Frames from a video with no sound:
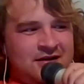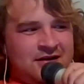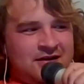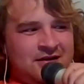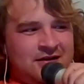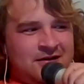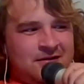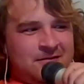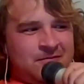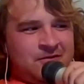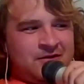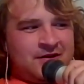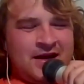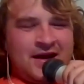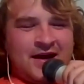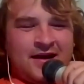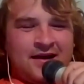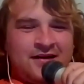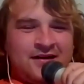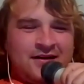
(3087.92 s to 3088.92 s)
but
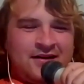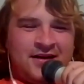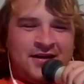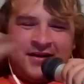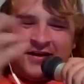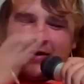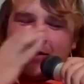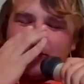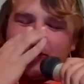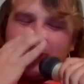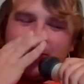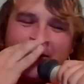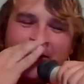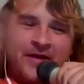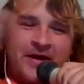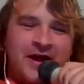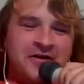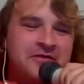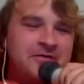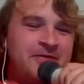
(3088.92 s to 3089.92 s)
yeah, one of my
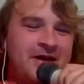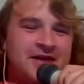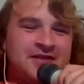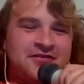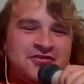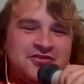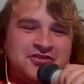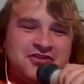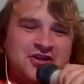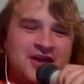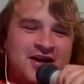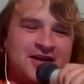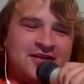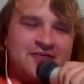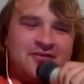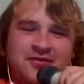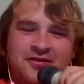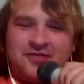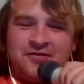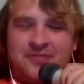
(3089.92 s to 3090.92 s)
battery packs is shot, so
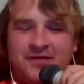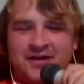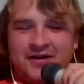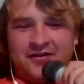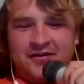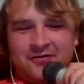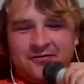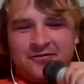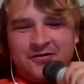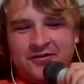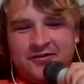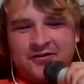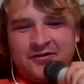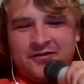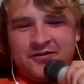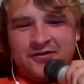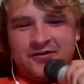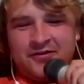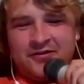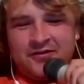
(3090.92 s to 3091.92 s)
I need to buy another one of
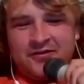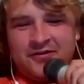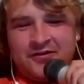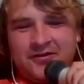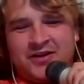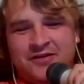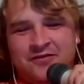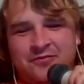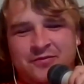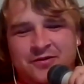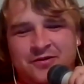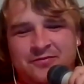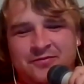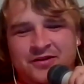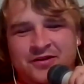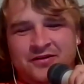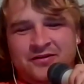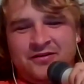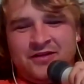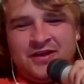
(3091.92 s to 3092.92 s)
those, which is kind of a bum
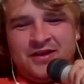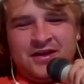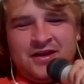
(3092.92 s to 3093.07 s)
deal.